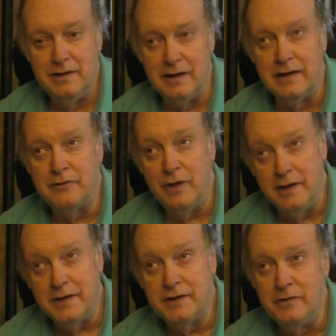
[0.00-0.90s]

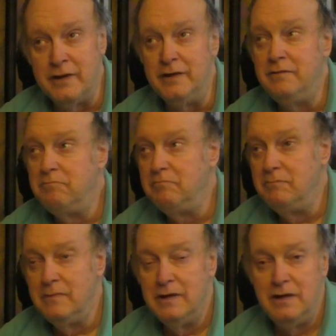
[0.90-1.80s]
electronic grid
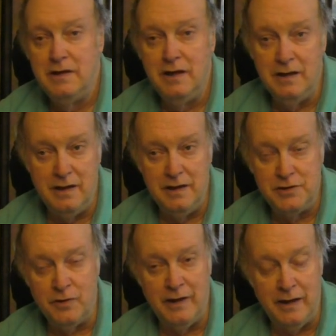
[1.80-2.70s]

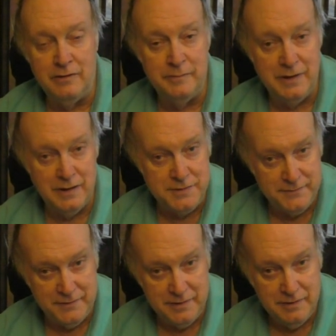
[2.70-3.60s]
shorted out because of it.